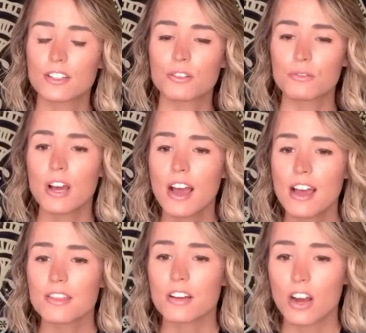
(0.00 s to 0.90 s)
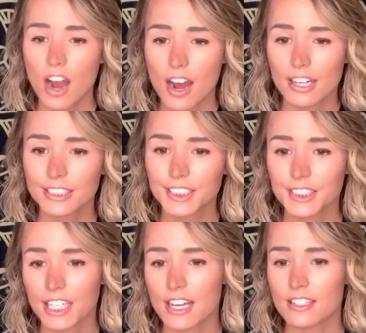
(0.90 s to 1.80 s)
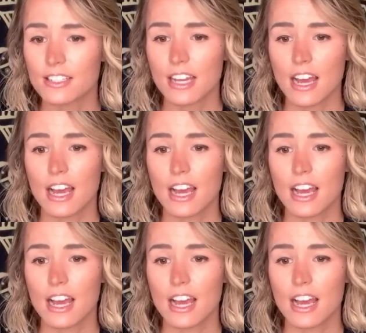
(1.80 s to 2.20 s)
to the cause and